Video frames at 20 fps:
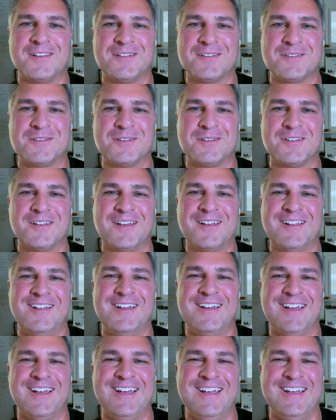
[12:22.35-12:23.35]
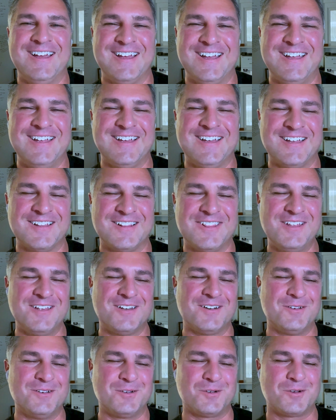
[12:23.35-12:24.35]
That's a
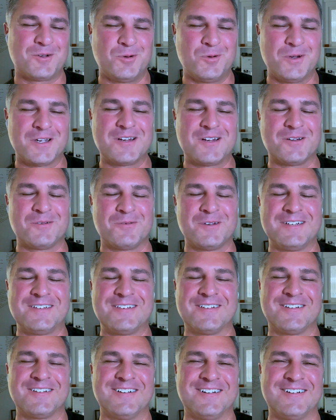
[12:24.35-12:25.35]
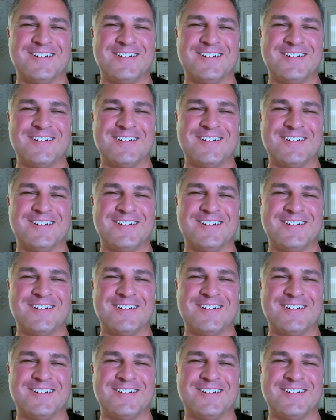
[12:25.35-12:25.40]
little quicker return.